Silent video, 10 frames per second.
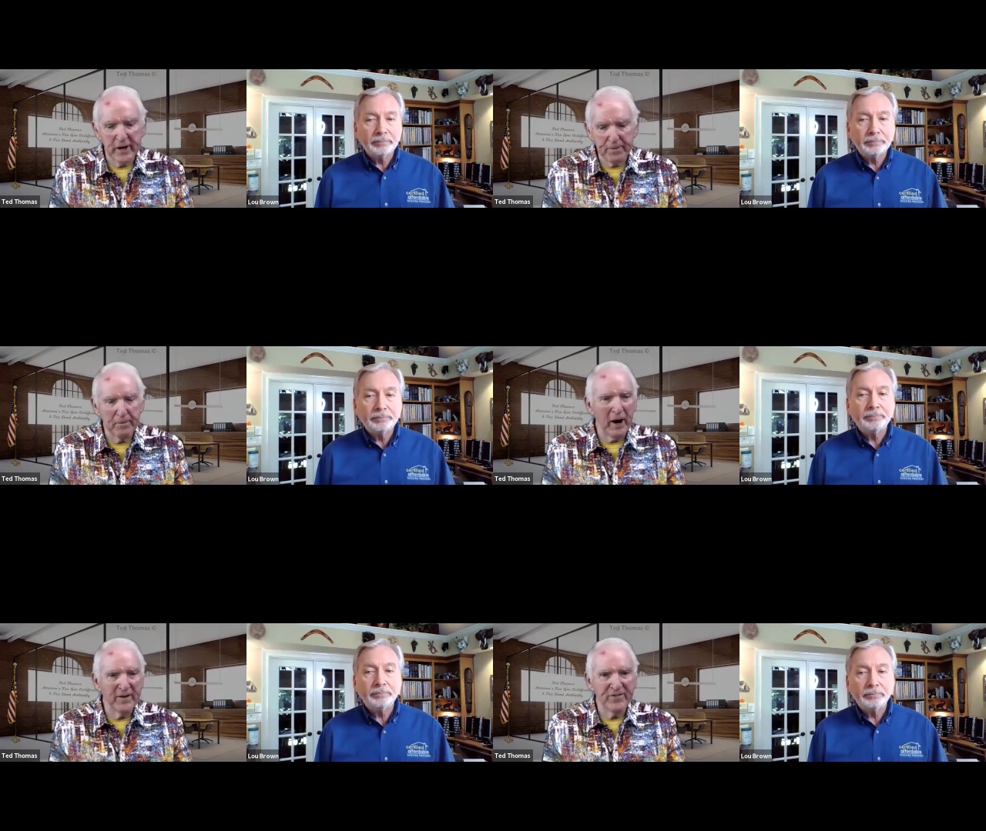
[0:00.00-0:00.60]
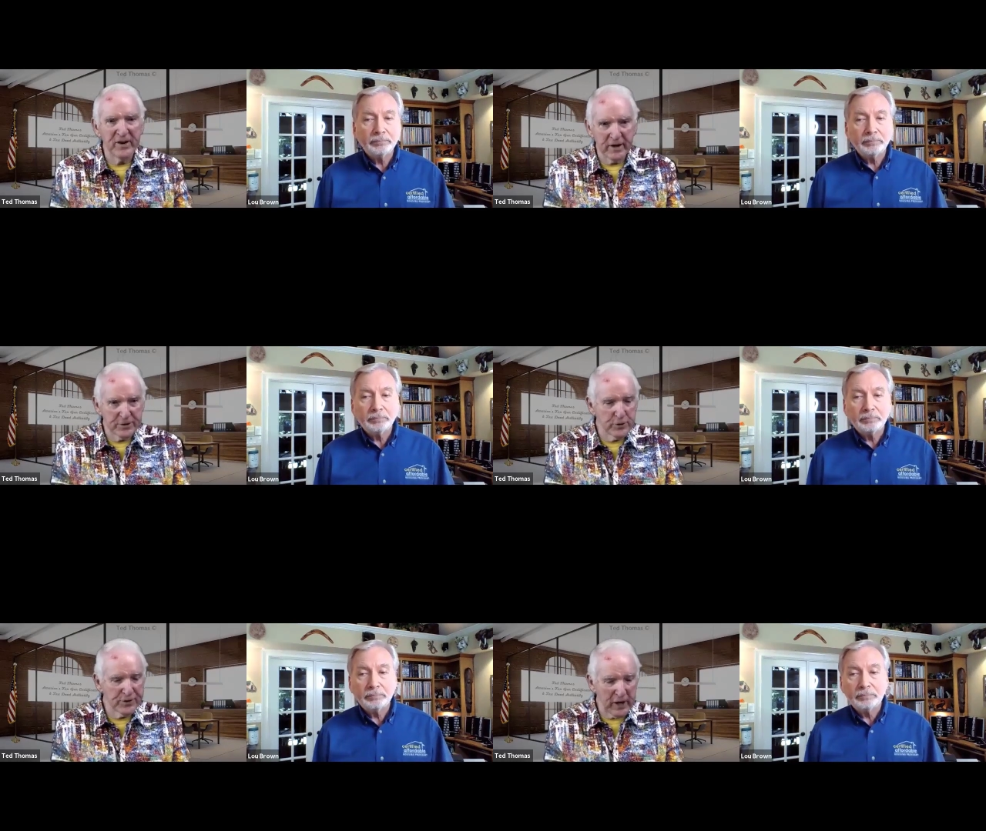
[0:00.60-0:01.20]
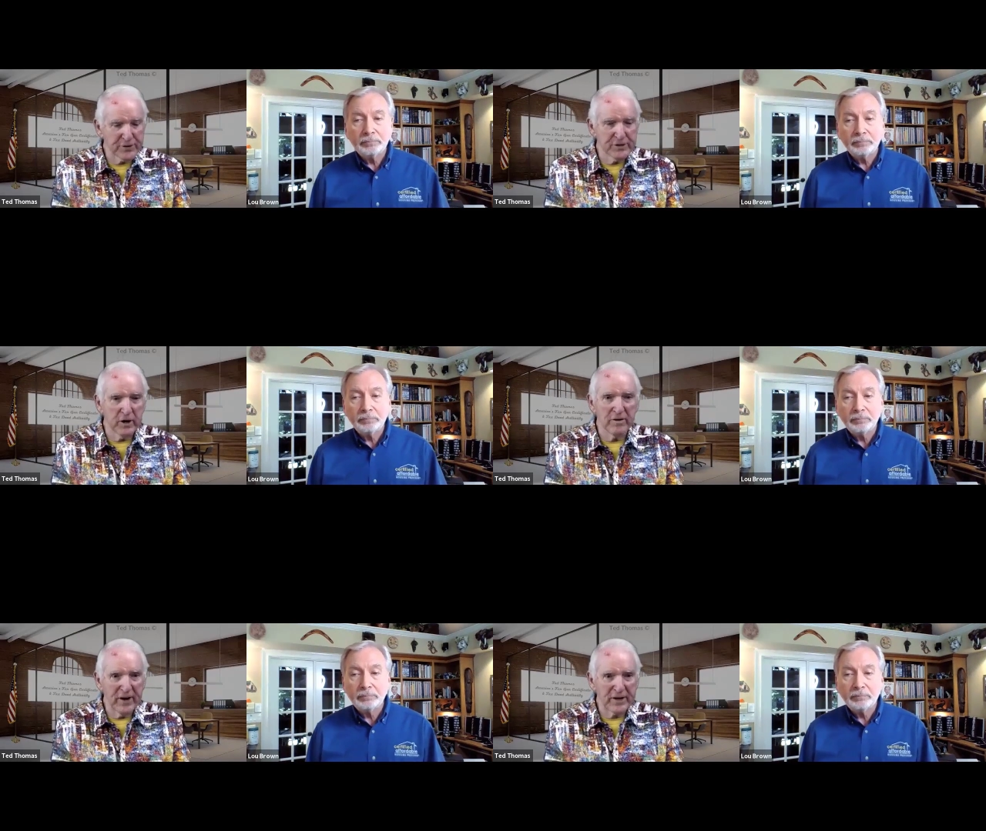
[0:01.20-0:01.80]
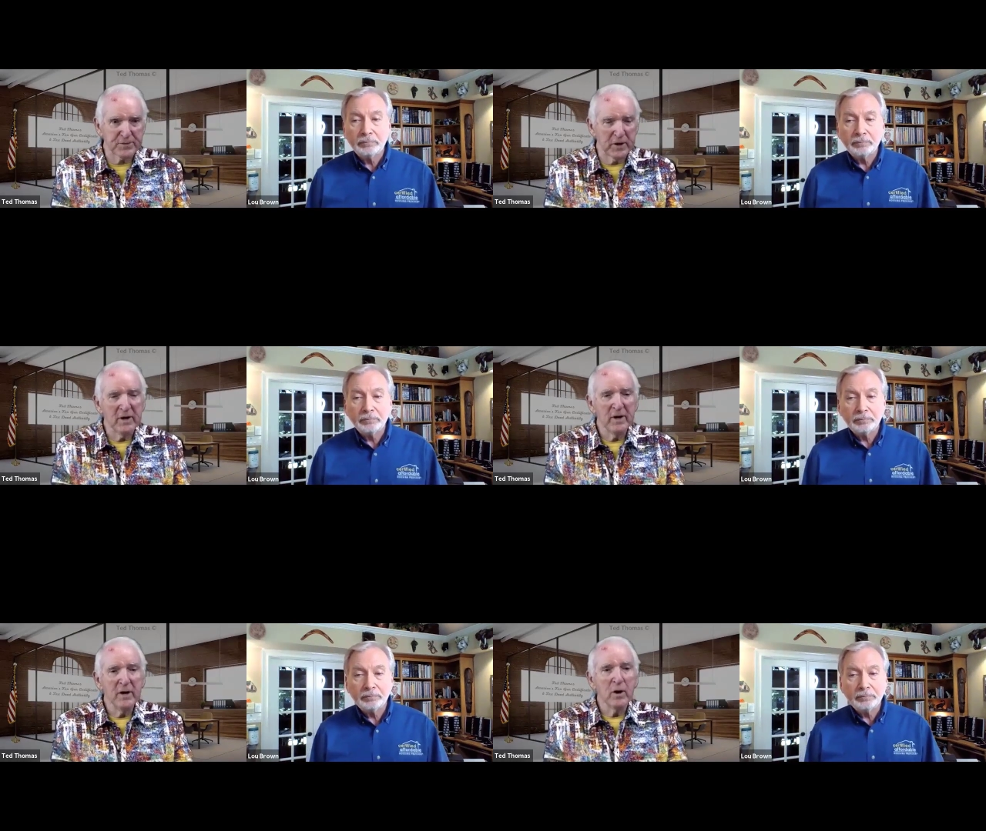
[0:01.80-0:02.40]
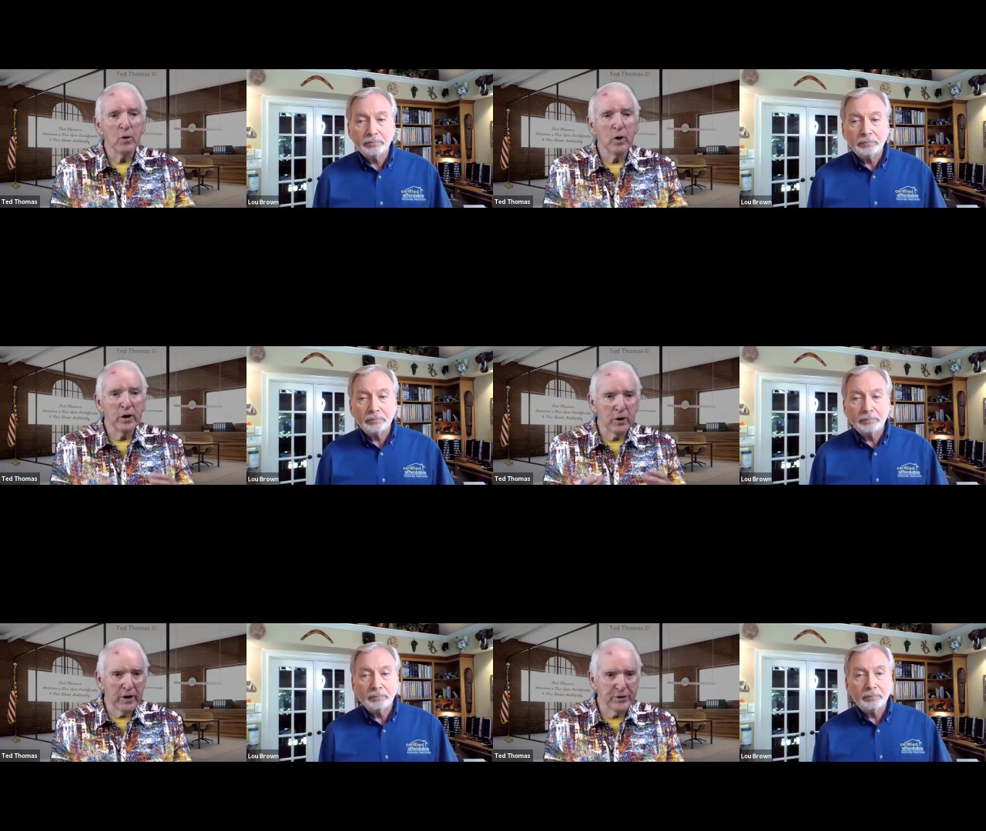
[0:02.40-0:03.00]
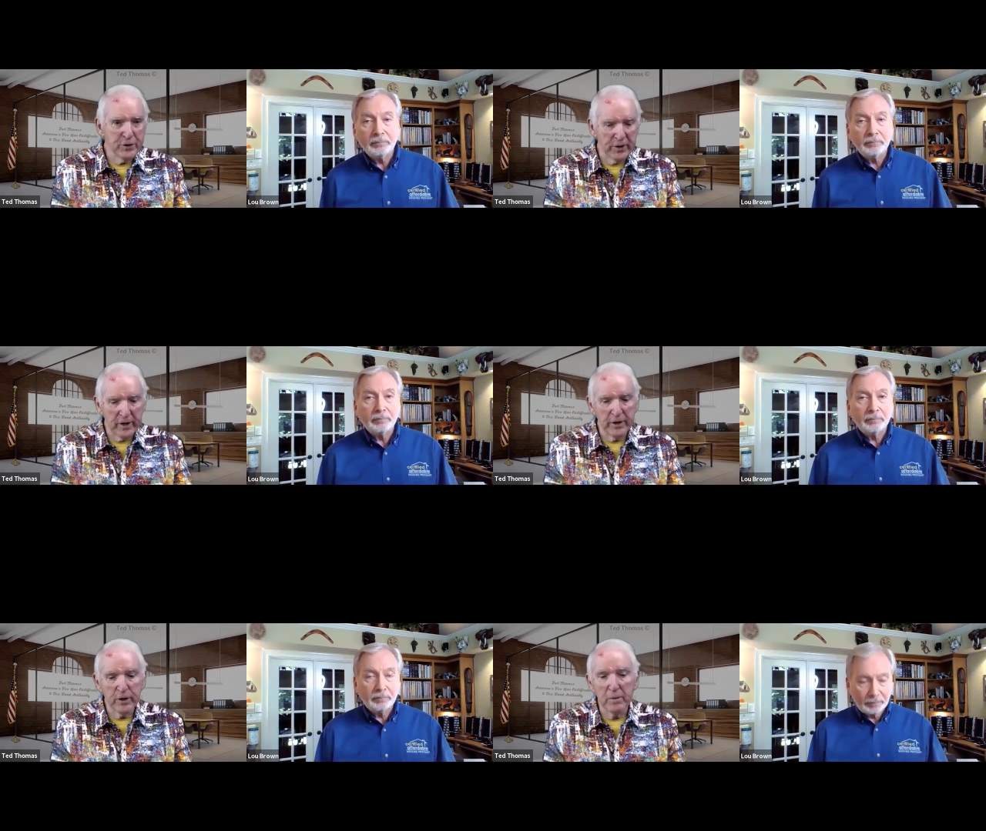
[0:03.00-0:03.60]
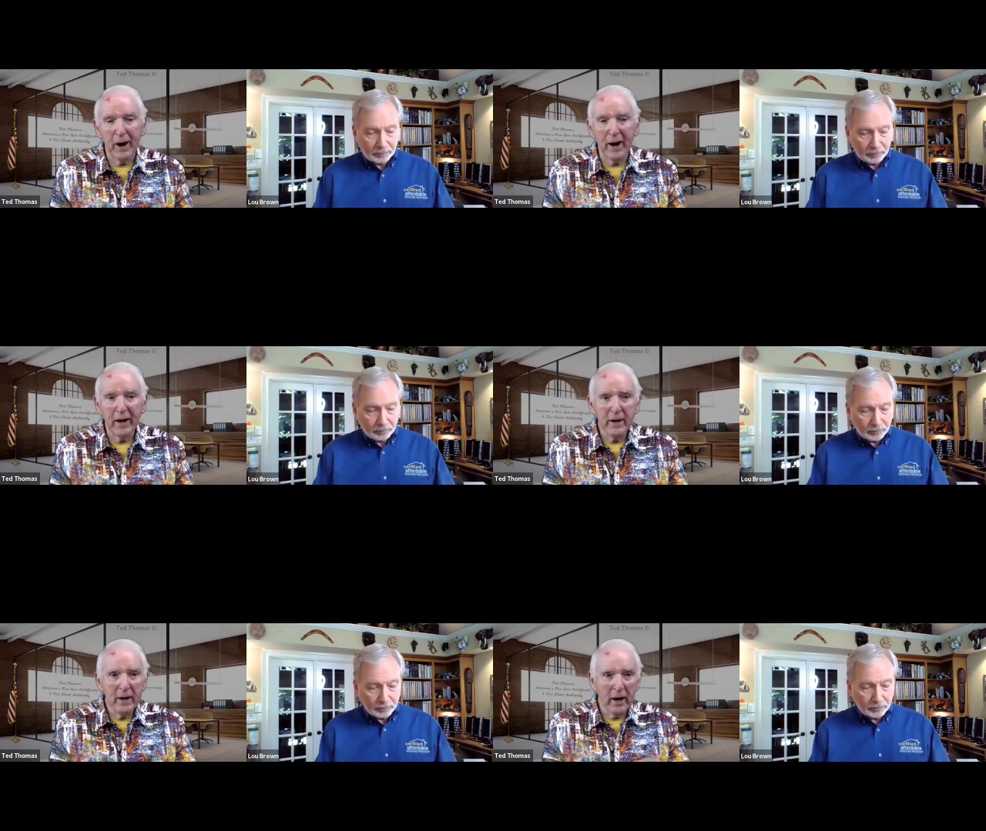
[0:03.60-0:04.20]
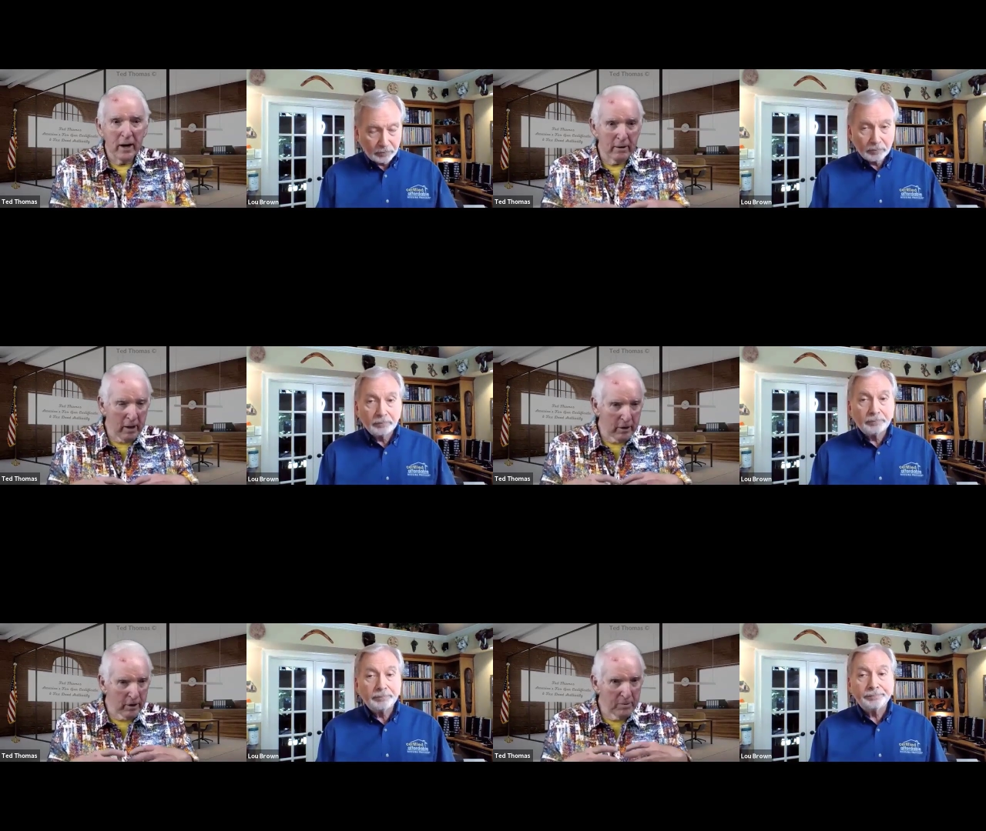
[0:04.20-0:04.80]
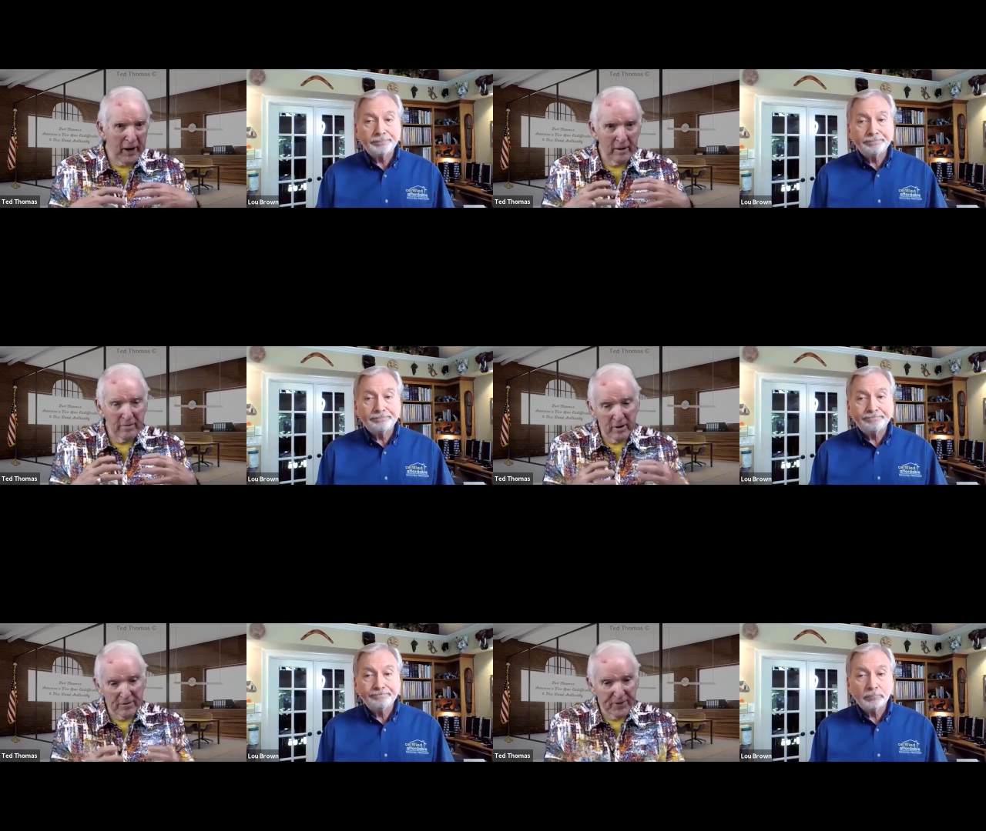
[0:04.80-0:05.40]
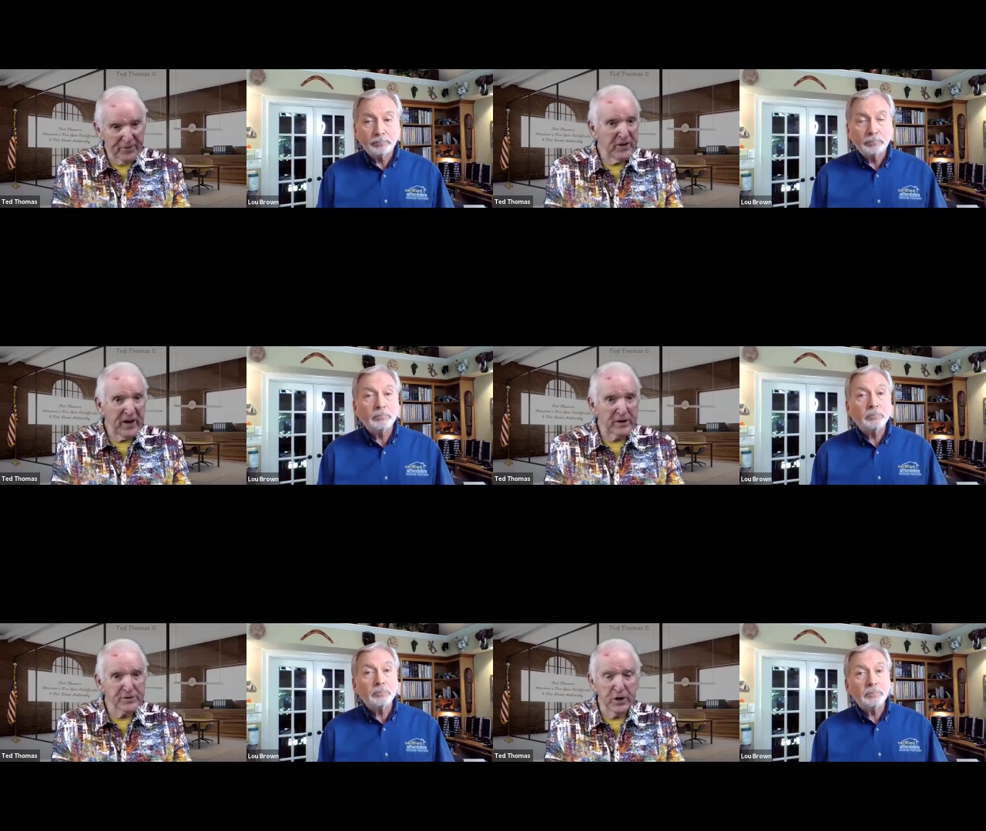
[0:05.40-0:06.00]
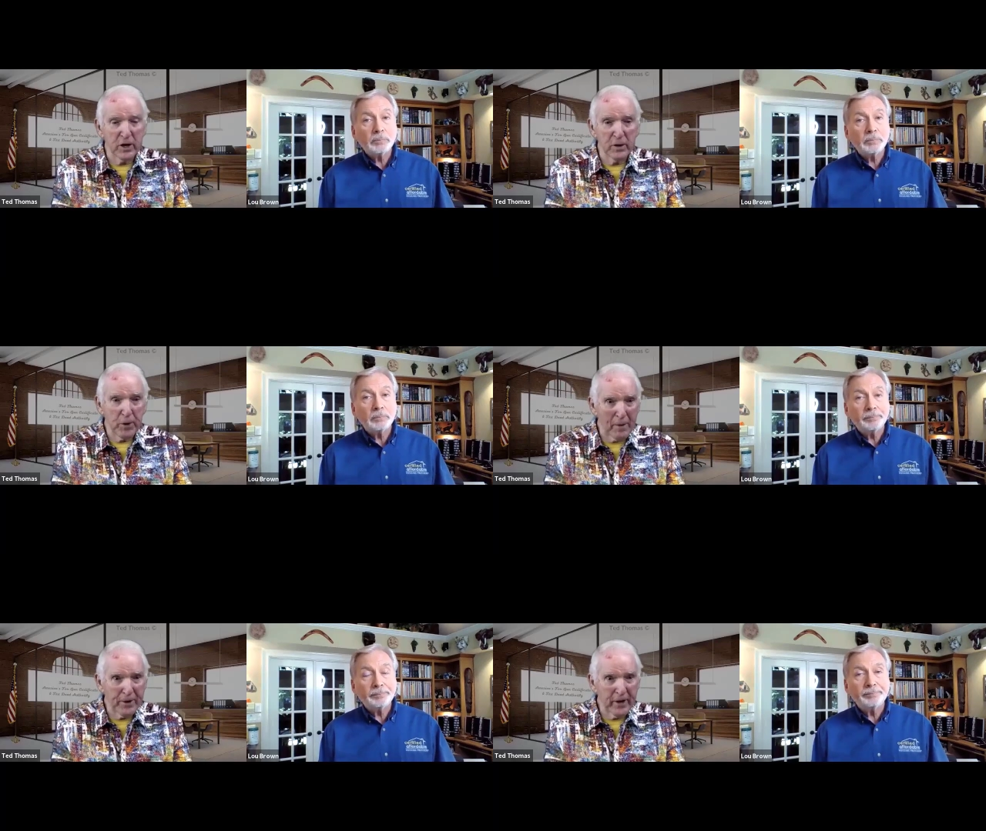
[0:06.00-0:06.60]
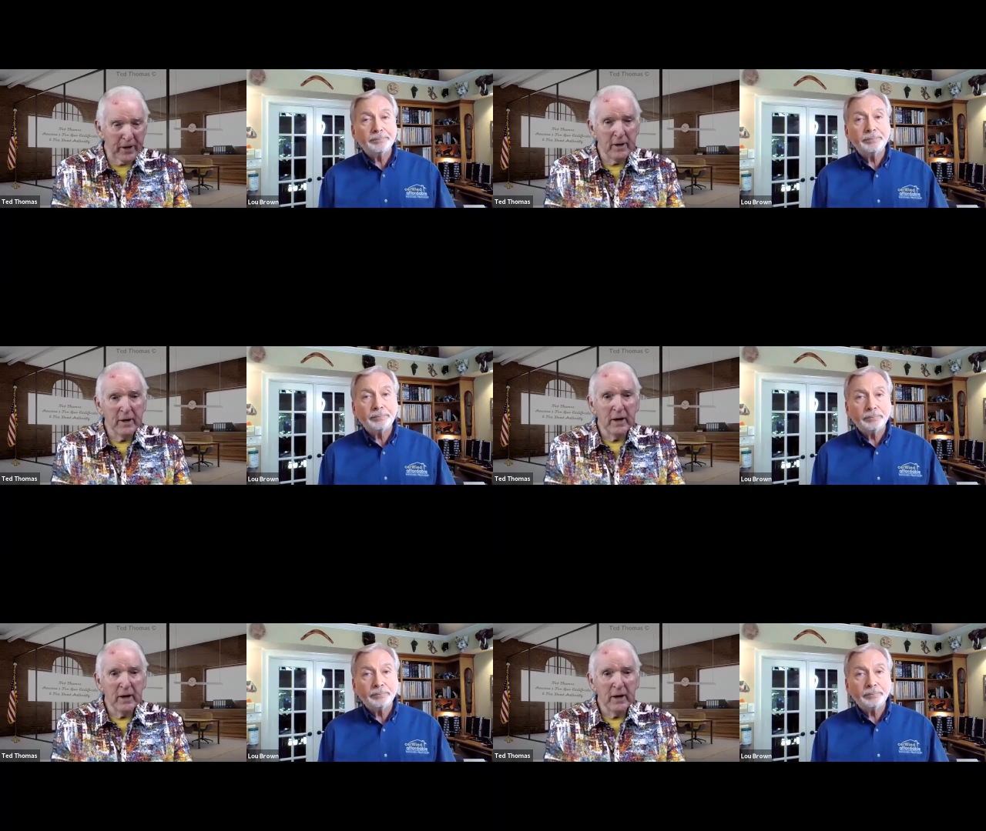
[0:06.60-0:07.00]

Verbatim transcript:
Speaker 1: but keep in mind if you get two thousand dollar investment, what are you going to do with it? Are you going to buy? Uh, are you going to buy a, a fifty thousand dollar property?